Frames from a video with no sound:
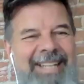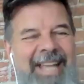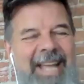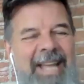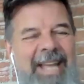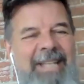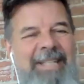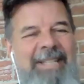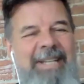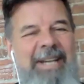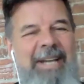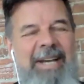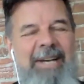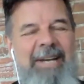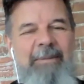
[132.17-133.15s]
And
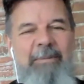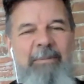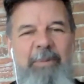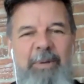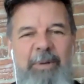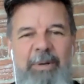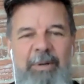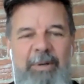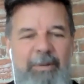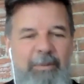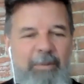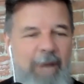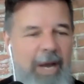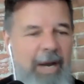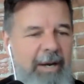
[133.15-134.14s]
uh, for
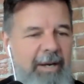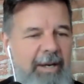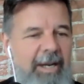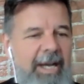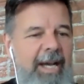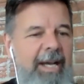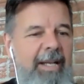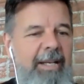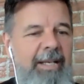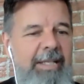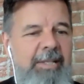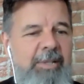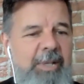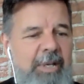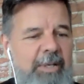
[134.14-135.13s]
our uh,
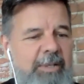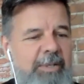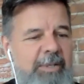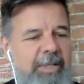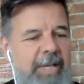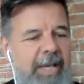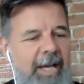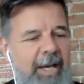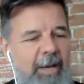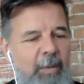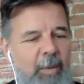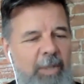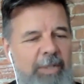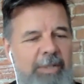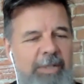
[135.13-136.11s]
listeners, uh,
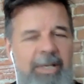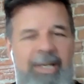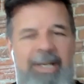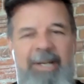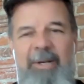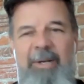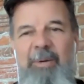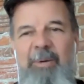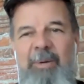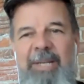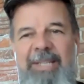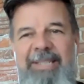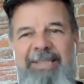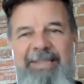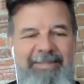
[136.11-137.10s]
what city are you in?